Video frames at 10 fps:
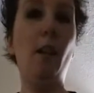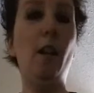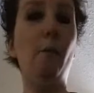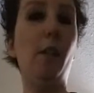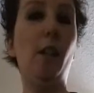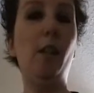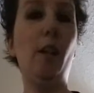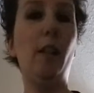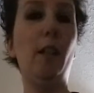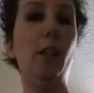it was his
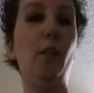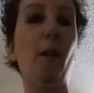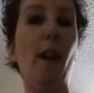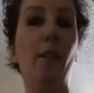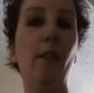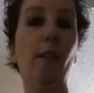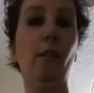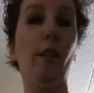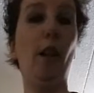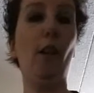idea to add this
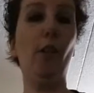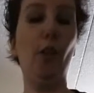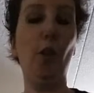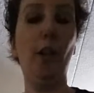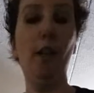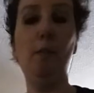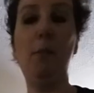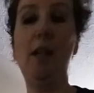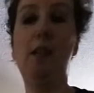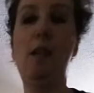little character trait
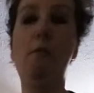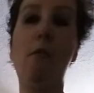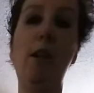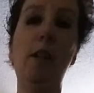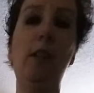because he wanted